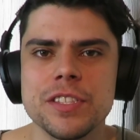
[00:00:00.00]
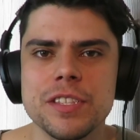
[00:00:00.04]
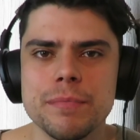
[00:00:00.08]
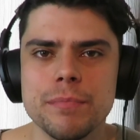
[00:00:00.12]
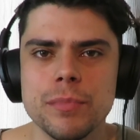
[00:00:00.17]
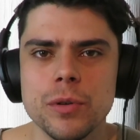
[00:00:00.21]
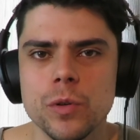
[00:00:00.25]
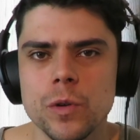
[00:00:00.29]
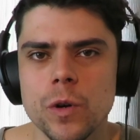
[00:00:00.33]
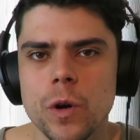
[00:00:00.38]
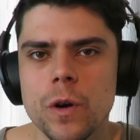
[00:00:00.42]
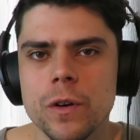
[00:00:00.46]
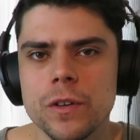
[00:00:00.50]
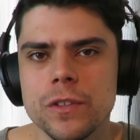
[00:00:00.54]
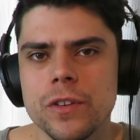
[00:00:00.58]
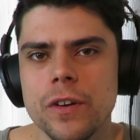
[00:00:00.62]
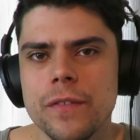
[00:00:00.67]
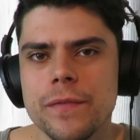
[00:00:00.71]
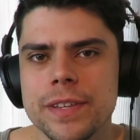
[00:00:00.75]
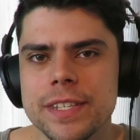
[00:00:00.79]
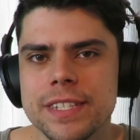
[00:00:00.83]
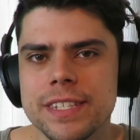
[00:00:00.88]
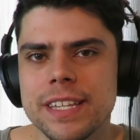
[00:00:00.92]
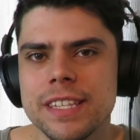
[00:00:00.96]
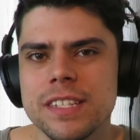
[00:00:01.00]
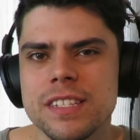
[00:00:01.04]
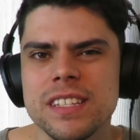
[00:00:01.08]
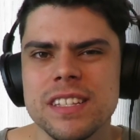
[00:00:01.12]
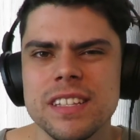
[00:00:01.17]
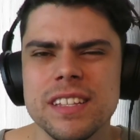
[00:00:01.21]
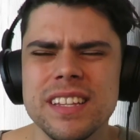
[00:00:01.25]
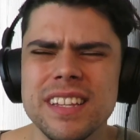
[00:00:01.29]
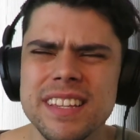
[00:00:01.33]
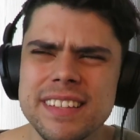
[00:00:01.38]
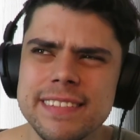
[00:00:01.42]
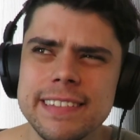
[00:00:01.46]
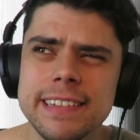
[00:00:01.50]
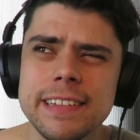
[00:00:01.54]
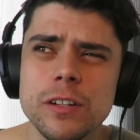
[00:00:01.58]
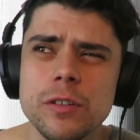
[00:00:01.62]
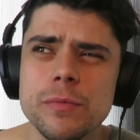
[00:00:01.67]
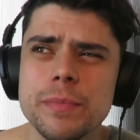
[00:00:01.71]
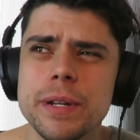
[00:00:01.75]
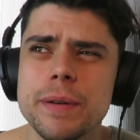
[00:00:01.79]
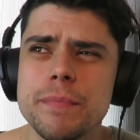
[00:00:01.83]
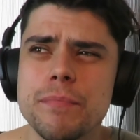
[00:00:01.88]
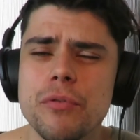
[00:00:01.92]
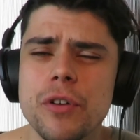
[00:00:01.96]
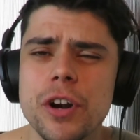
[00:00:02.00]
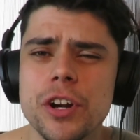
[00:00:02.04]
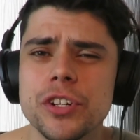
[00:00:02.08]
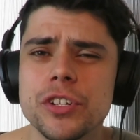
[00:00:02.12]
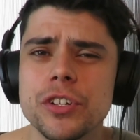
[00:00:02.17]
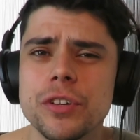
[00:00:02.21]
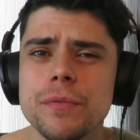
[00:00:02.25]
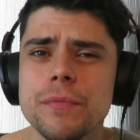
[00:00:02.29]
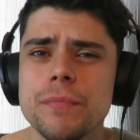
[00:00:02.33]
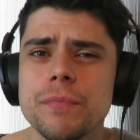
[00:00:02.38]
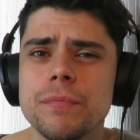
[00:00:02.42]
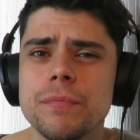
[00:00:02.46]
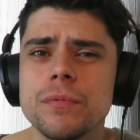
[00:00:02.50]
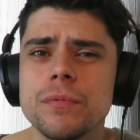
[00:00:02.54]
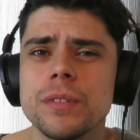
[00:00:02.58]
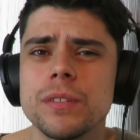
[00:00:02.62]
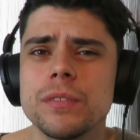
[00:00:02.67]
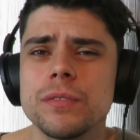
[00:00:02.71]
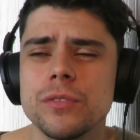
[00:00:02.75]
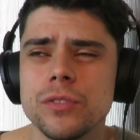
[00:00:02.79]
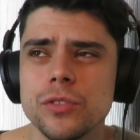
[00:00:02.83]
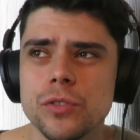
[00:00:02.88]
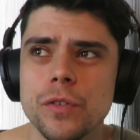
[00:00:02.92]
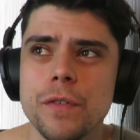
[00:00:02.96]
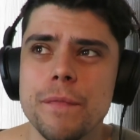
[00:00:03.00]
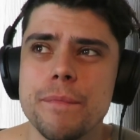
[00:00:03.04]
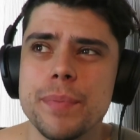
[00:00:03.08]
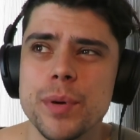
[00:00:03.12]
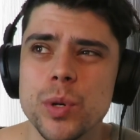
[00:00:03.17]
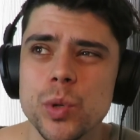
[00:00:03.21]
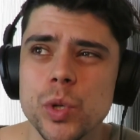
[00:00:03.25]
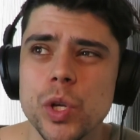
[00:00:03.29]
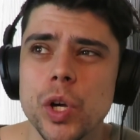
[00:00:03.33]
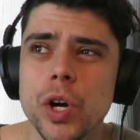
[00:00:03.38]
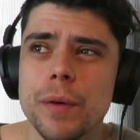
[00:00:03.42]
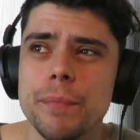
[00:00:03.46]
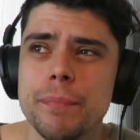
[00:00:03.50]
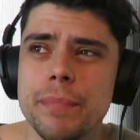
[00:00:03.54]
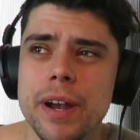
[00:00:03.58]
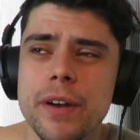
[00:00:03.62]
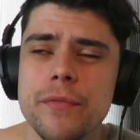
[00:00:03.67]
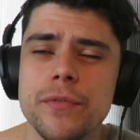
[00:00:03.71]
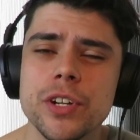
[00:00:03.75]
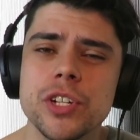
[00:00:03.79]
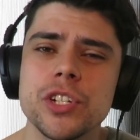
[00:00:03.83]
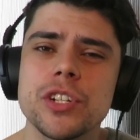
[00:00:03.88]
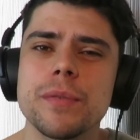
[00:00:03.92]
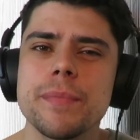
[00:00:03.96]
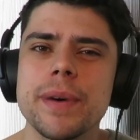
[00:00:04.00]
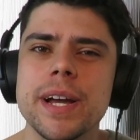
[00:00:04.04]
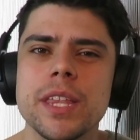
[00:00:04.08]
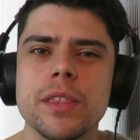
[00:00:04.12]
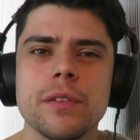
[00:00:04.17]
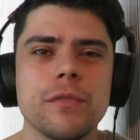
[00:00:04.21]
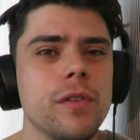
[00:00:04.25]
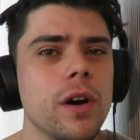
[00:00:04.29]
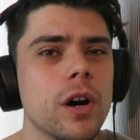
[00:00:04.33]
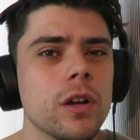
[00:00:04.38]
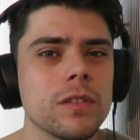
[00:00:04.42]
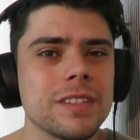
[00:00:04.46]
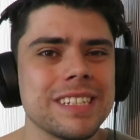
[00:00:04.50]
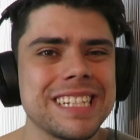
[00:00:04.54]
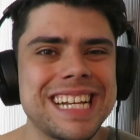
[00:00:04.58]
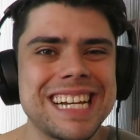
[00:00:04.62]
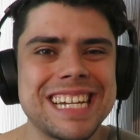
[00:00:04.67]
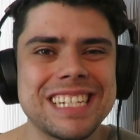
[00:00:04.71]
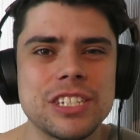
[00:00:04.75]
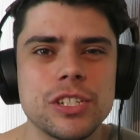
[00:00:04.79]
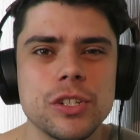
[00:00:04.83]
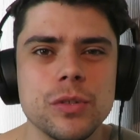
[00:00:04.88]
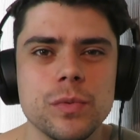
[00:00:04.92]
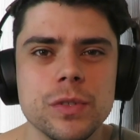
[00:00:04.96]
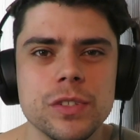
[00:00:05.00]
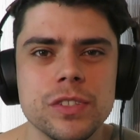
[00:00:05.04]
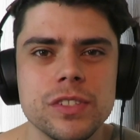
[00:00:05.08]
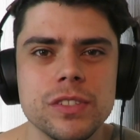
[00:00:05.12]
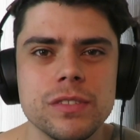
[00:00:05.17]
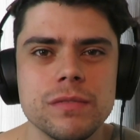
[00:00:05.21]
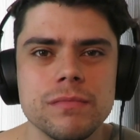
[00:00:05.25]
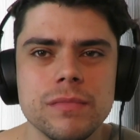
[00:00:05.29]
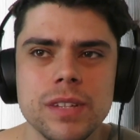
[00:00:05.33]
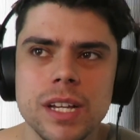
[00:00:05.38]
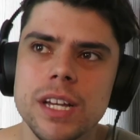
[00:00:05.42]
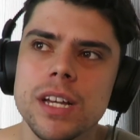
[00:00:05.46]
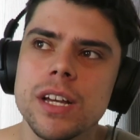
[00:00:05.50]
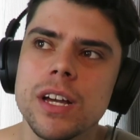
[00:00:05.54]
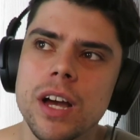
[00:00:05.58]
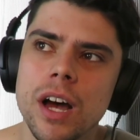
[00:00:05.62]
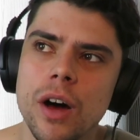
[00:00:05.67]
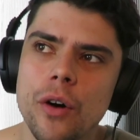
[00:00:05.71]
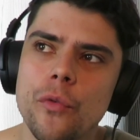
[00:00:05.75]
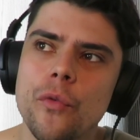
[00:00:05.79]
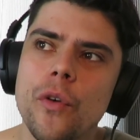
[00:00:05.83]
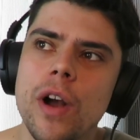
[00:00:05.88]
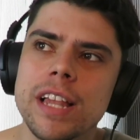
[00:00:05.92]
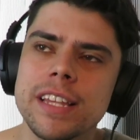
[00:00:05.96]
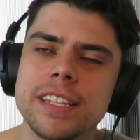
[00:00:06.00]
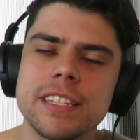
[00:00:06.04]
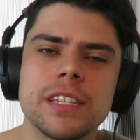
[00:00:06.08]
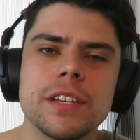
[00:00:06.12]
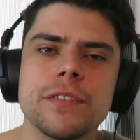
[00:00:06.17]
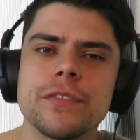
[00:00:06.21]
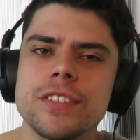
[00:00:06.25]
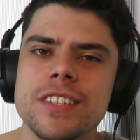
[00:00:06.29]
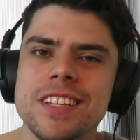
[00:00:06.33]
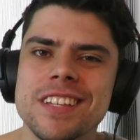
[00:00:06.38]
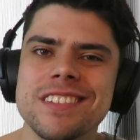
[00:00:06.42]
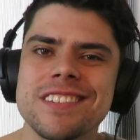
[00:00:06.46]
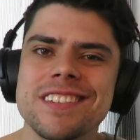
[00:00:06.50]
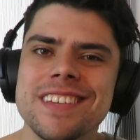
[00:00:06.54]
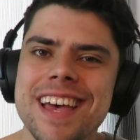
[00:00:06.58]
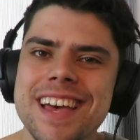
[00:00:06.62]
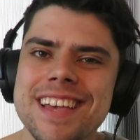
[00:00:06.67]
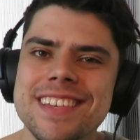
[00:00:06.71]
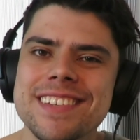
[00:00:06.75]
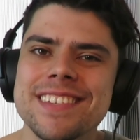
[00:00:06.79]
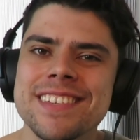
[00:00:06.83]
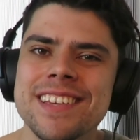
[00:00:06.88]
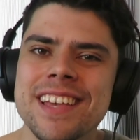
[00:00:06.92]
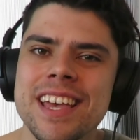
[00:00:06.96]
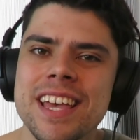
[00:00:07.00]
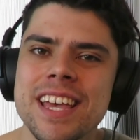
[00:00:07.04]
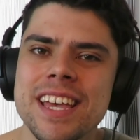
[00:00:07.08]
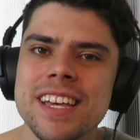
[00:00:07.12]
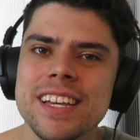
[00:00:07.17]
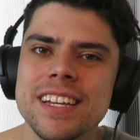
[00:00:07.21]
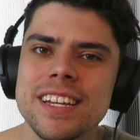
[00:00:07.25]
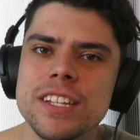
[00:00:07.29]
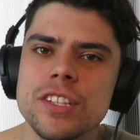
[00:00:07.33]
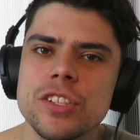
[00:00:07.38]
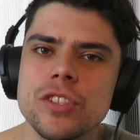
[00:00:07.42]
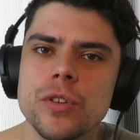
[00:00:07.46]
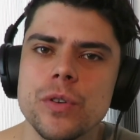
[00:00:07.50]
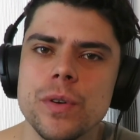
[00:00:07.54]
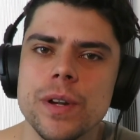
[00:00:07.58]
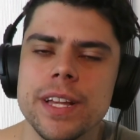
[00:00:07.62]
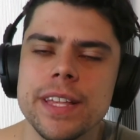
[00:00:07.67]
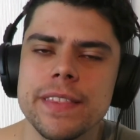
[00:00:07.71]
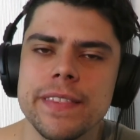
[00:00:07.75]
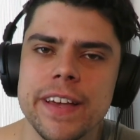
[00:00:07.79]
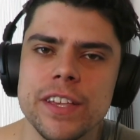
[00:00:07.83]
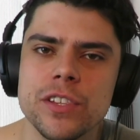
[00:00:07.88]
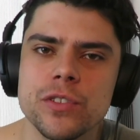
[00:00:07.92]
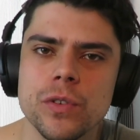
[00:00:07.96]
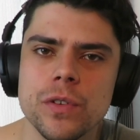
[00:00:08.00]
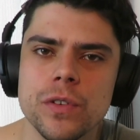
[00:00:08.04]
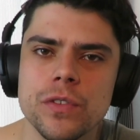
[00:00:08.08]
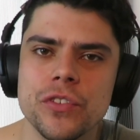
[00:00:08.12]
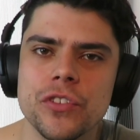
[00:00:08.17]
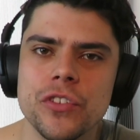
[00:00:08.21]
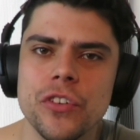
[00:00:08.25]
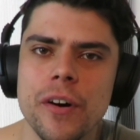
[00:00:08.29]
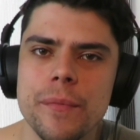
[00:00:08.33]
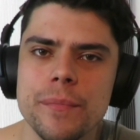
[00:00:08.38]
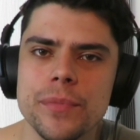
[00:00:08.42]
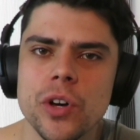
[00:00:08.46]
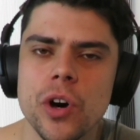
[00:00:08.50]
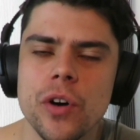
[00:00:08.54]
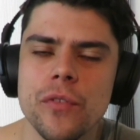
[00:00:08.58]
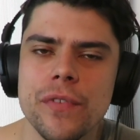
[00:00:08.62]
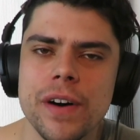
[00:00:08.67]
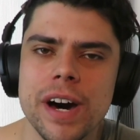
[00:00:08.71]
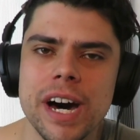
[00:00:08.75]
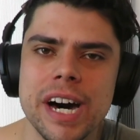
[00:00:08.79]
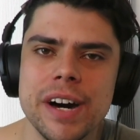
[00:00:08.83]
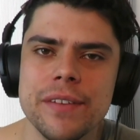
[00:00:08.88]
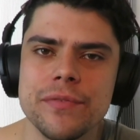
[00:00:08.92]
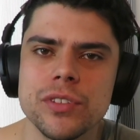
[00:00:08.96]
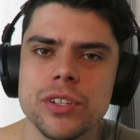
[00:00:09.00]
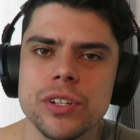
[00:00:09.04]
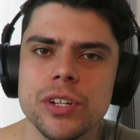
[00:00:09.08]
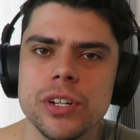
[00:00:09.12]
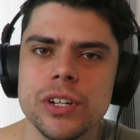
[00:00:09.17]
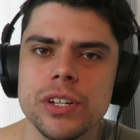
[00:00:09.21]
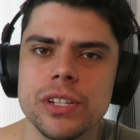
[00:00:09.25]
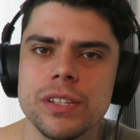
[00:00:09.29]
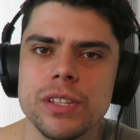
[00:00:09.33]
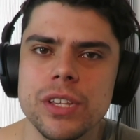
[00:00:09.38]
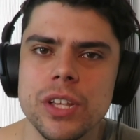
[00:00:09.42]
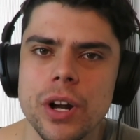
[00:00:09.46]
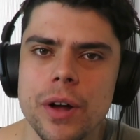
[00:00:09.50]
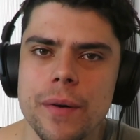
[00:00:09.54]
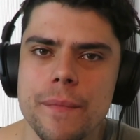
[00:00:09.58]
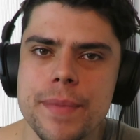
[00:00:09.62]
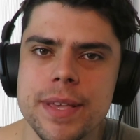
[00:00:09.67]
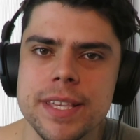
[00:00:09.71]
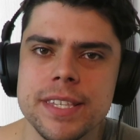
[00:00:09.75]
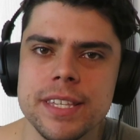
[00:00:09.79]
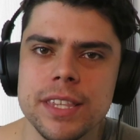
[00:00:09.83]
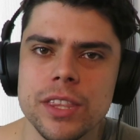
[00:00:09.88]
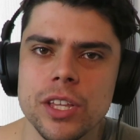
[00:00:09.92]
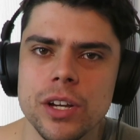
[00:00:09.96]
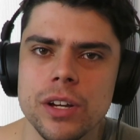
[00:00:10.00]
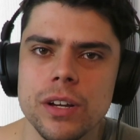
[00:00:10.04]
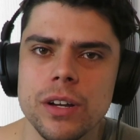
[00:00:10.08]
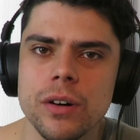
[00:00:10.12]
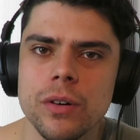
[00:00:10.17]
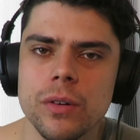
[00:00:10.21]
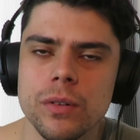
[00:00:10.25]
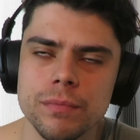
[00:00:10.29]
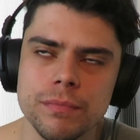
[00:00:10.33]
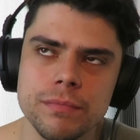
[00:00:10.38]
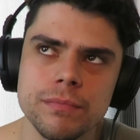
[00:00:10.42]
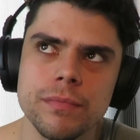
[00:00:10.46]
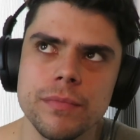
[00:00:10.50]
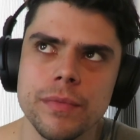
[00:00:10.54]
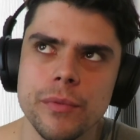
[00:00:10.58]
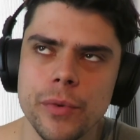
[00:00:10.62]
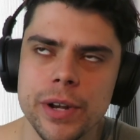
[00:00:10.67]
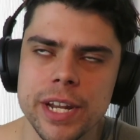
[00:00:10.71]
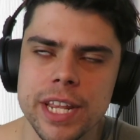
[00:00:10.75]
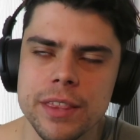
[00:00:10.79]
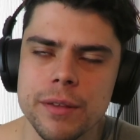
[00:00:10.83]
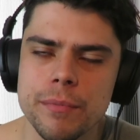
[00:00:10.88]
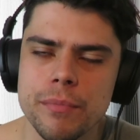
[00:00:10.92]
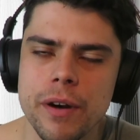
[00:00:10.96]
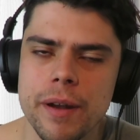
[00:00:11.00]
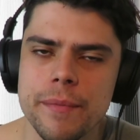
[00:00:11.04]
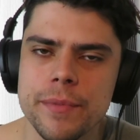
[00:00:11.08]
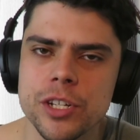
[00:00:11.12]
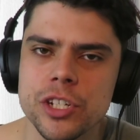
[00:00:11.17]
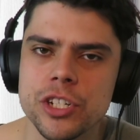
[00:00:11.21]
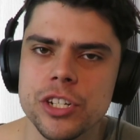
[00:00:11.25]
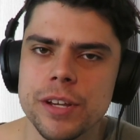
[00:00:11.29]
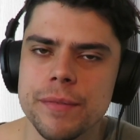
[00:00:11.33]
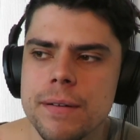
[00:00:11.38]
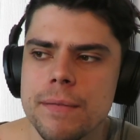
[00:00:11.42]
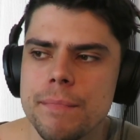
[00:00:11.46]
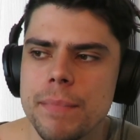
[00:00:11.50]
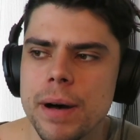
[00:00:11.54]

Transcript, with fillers: The Bulldogs, obviously, there's a little bit of pressure sort of building on Beveridge to make the finals last year was a relative success considering they sort of dropped off after, you know, missing the or winning the premiership.